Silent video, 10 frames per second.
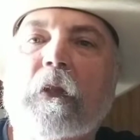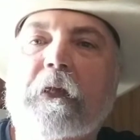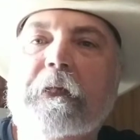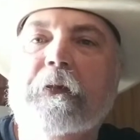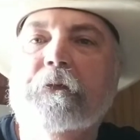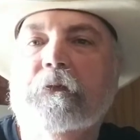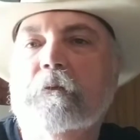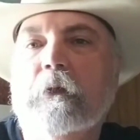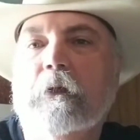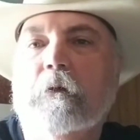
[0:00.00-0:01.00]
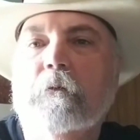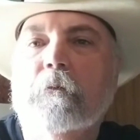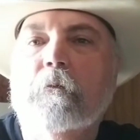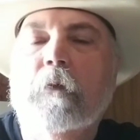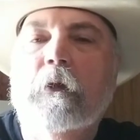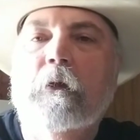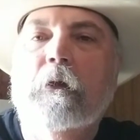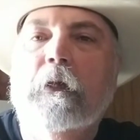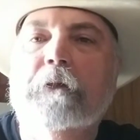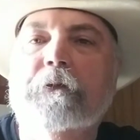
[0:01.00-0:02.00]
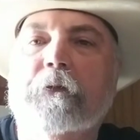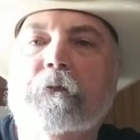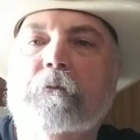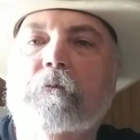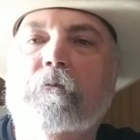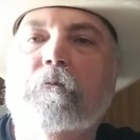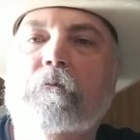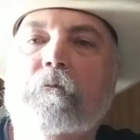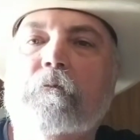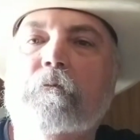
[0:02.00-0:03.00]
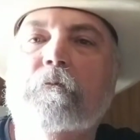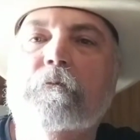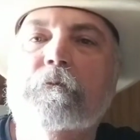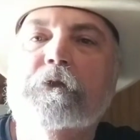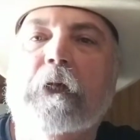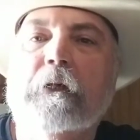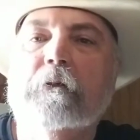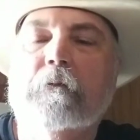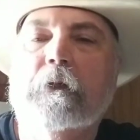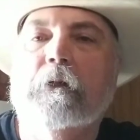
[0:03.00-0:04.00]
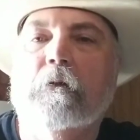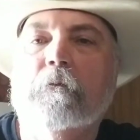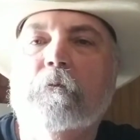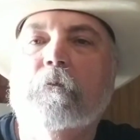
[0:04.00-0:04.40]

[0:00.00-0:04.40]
I guess you know, it just shock you know